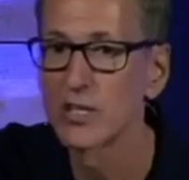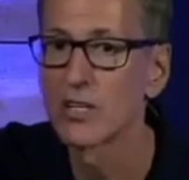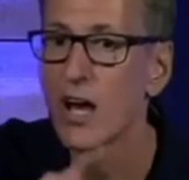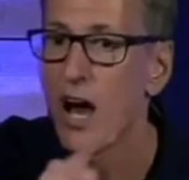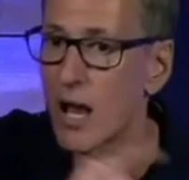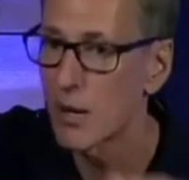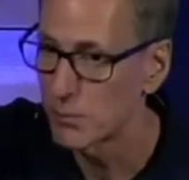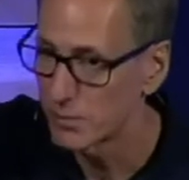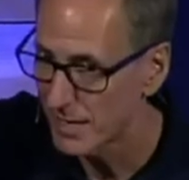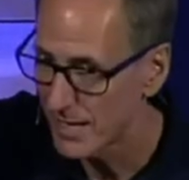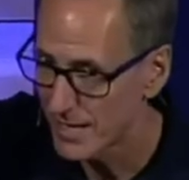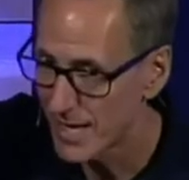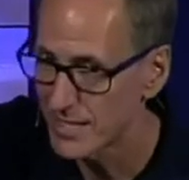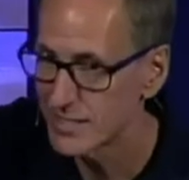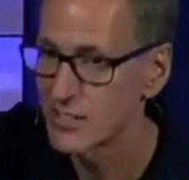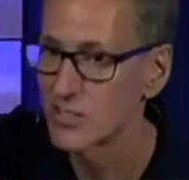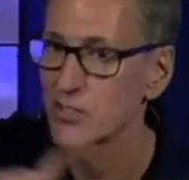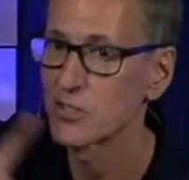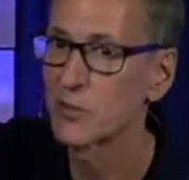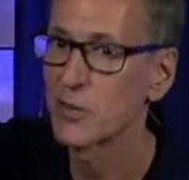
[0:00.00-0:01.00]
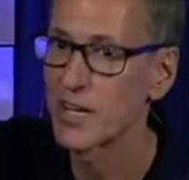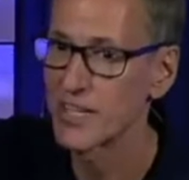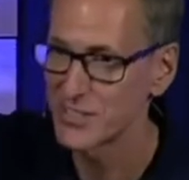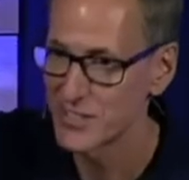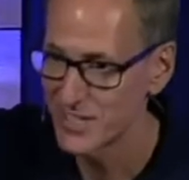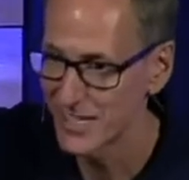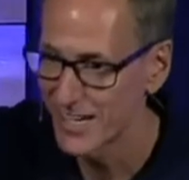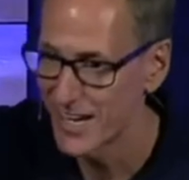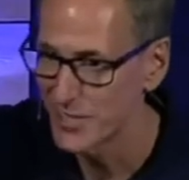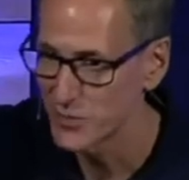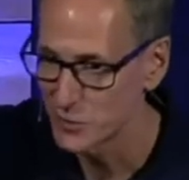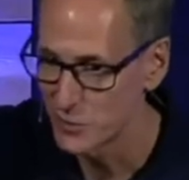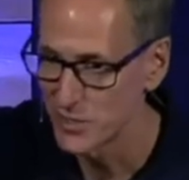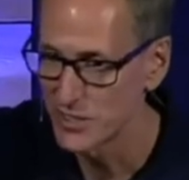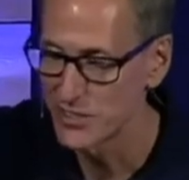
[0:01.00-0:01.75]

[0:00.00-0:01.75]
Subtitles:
not apply that situation to God's word.